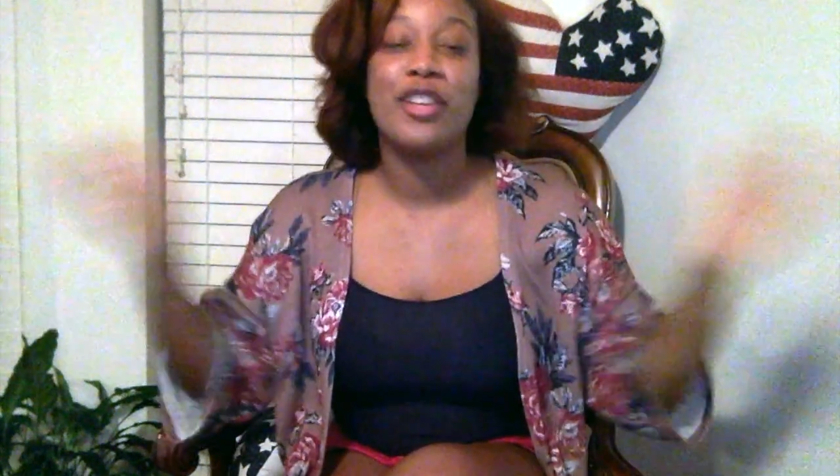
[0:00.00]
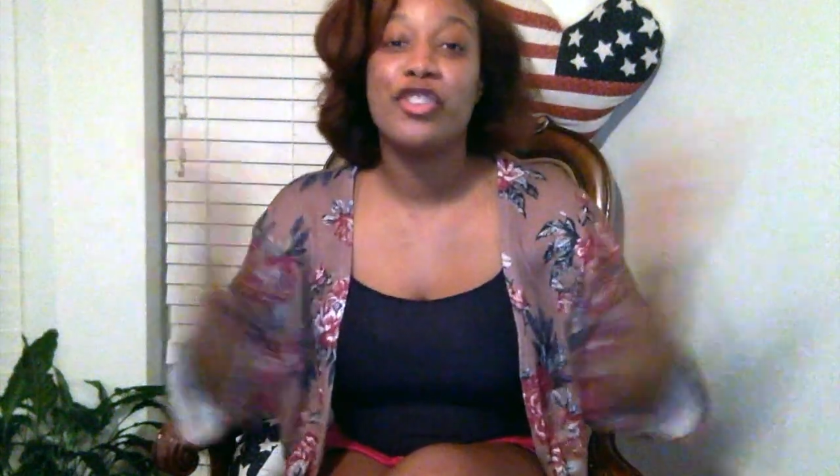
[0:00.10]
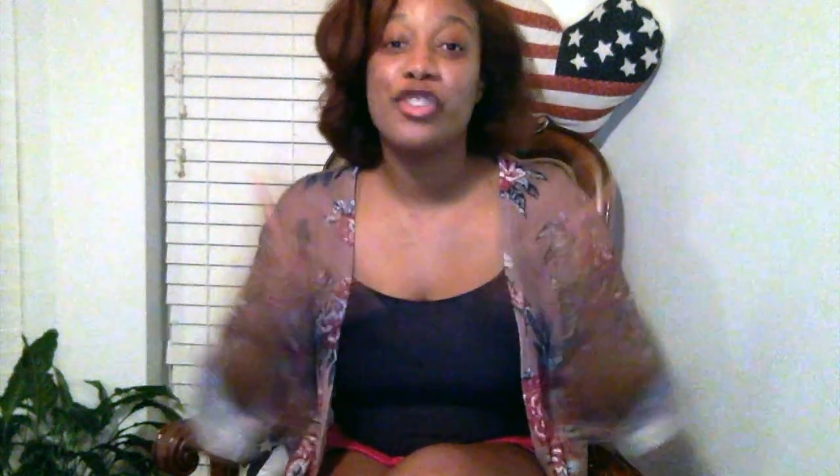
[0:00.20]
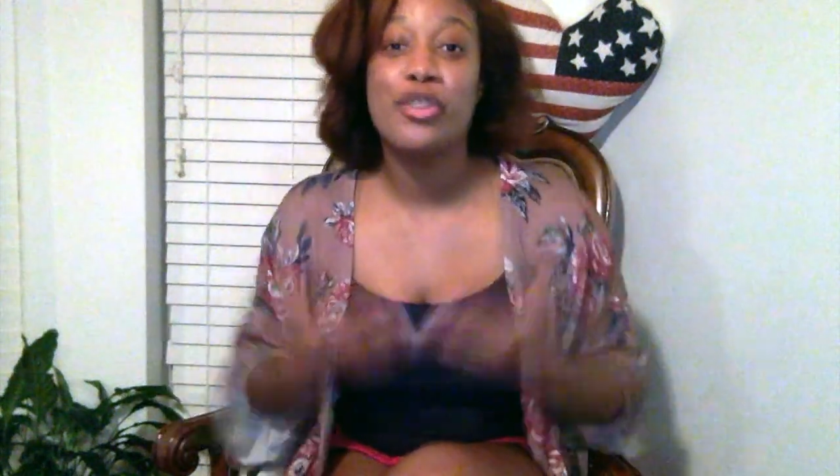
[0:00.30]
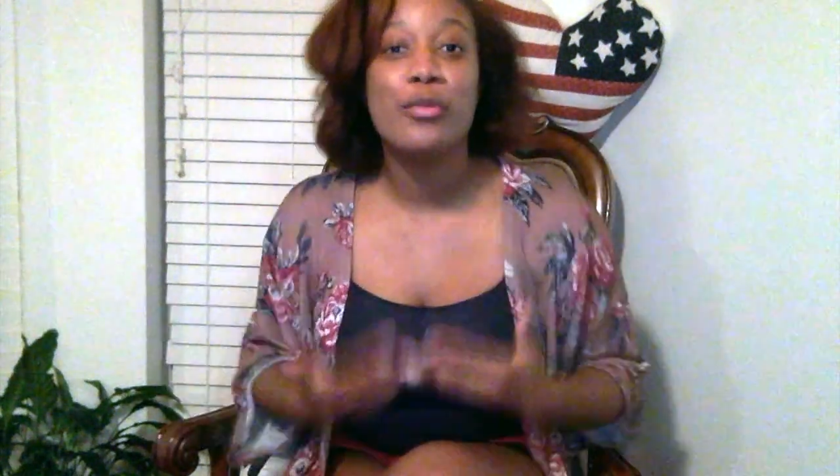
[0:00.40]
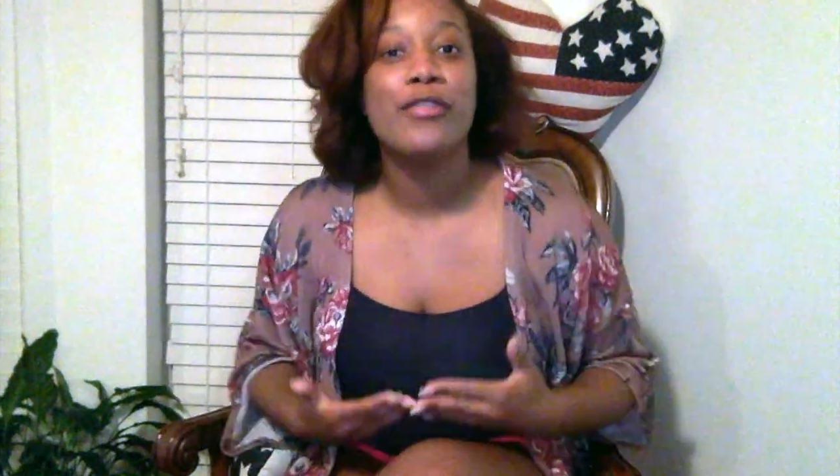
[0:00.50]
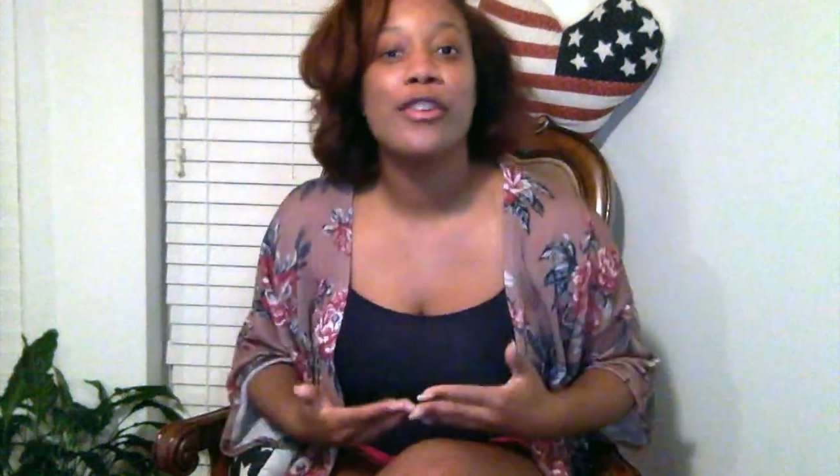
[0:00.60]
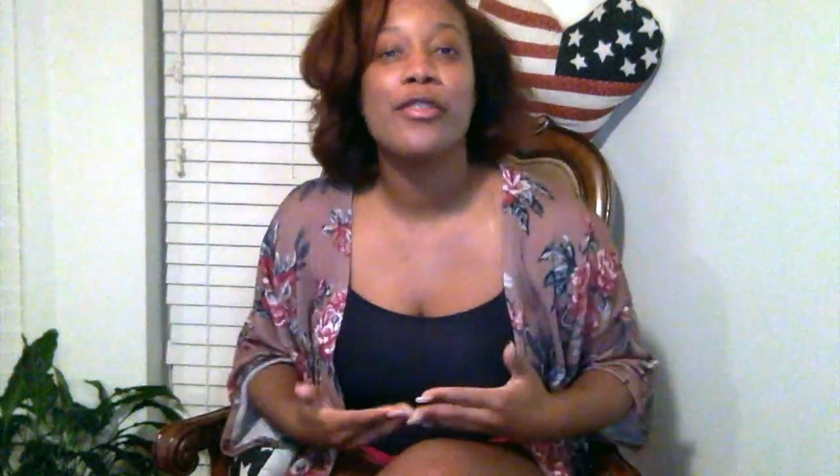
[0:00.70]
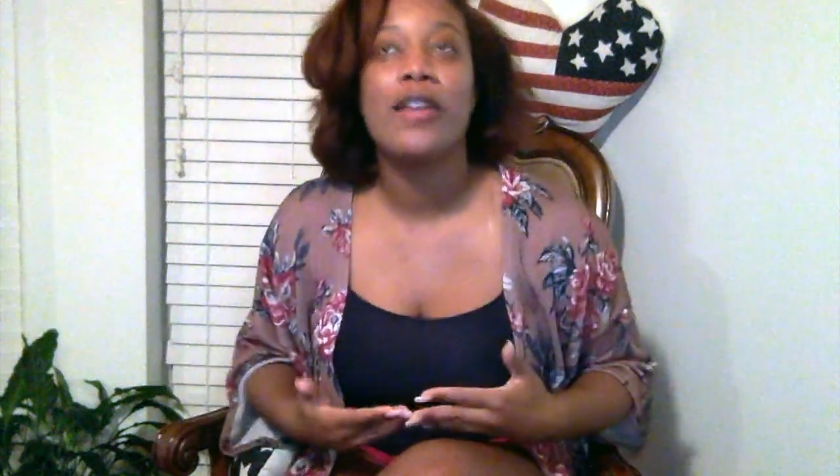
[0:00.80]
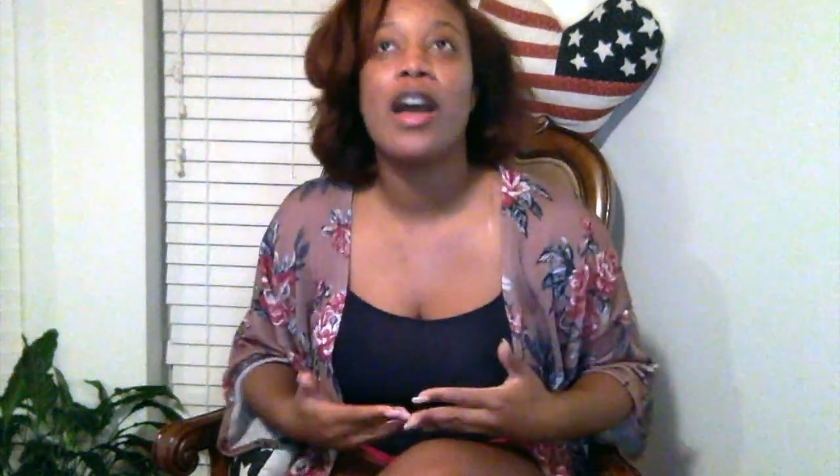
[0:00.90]
make sure you're
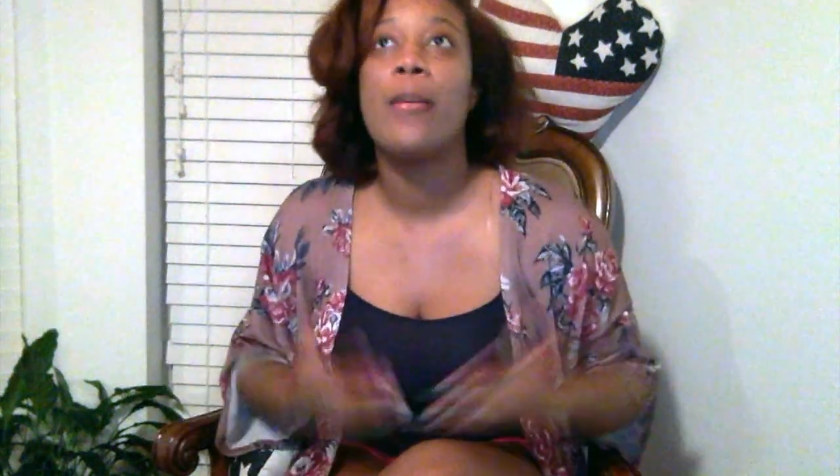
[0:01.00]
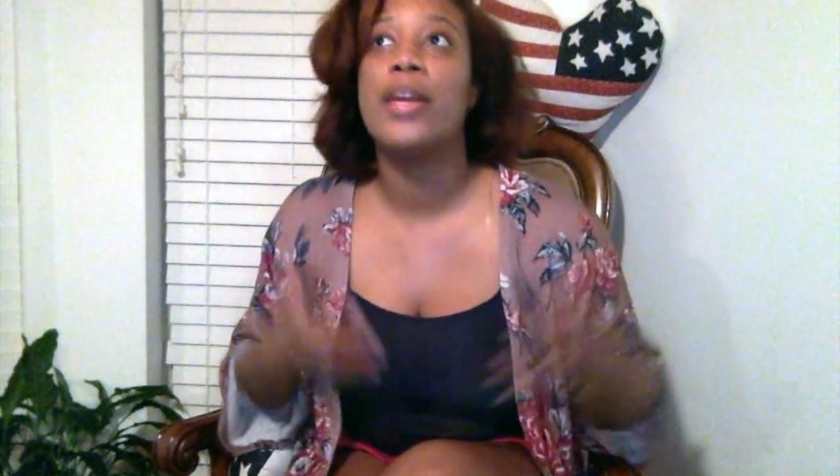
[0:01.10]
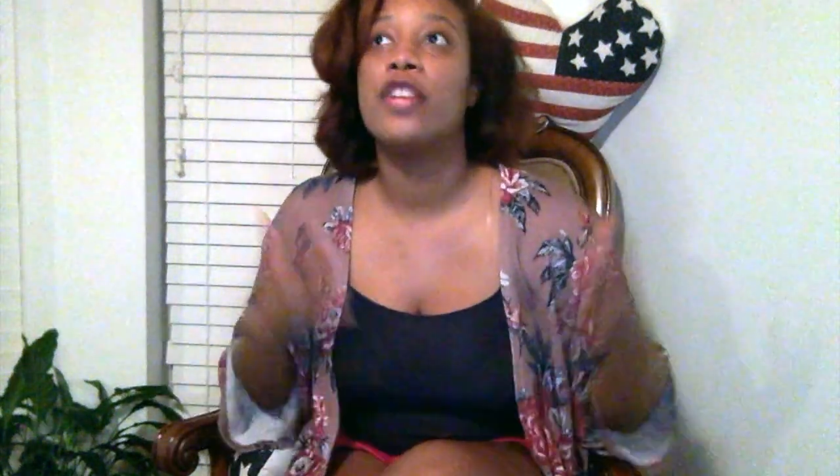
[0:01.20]
moving around.